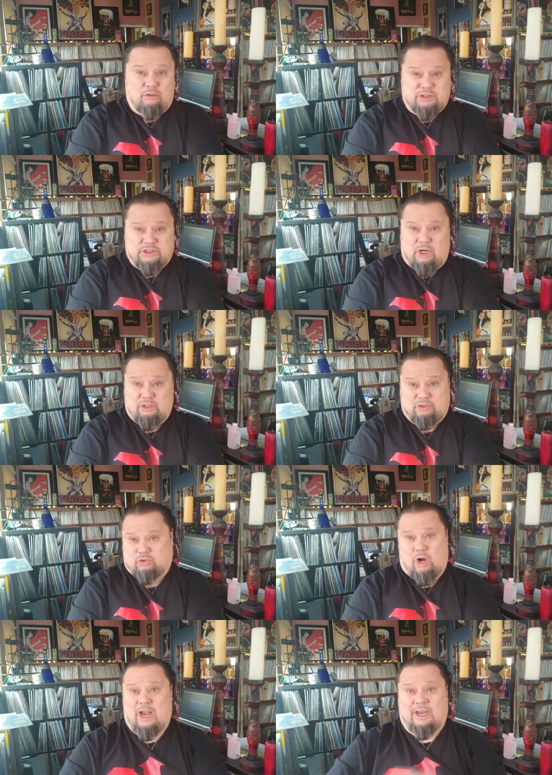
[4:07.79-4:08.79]
and start
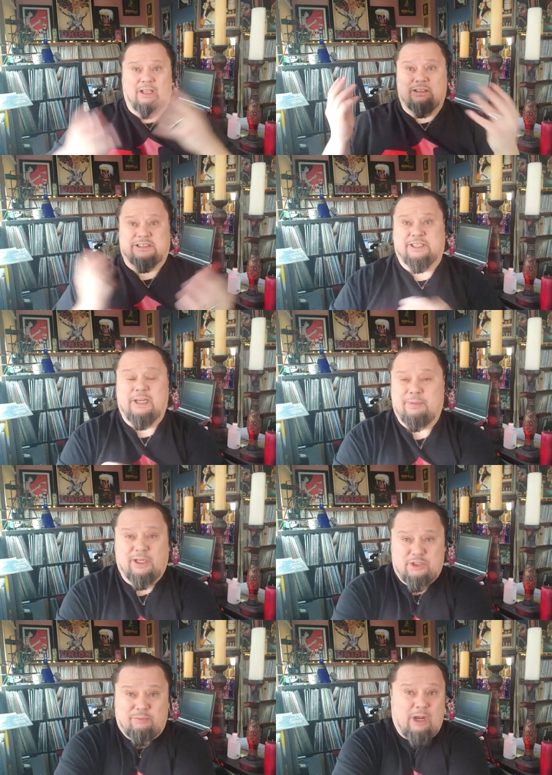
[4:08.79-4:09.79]
trying LSD
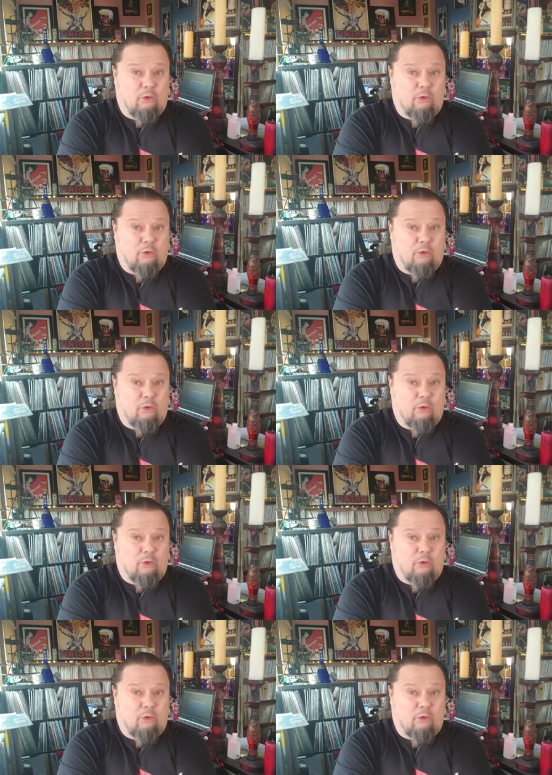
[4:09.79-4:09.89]
because you made